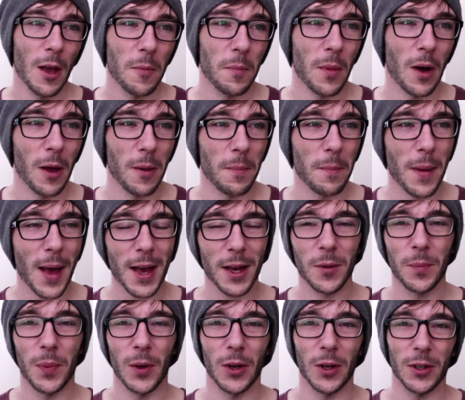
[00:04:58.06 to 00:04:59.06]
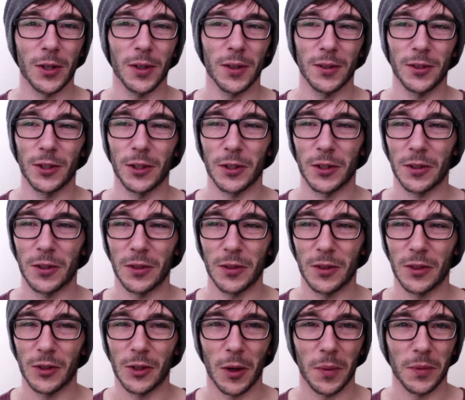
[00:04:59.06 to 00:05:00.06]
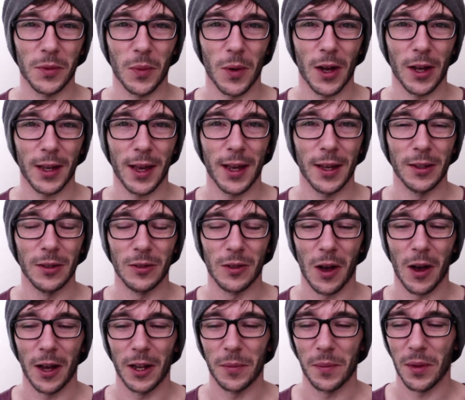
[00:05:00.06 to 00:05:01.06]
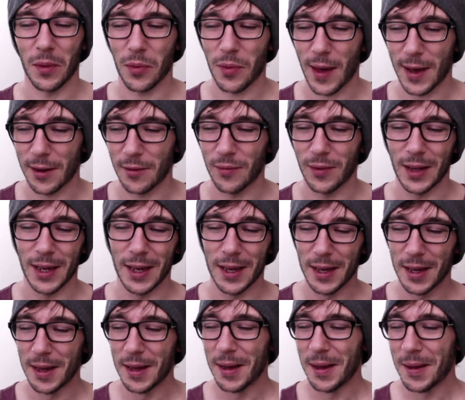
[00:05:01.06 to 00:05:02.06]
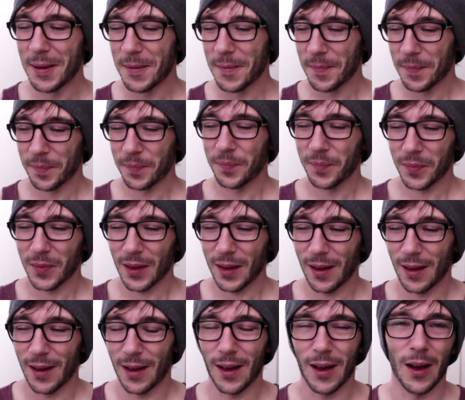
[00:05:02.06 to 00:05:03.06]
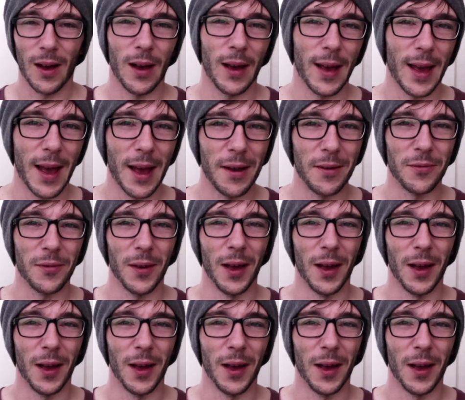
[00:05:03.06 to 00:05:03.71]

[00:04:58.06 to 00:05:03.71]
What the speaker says: my MacBook just stopped working and died, but thankfully I have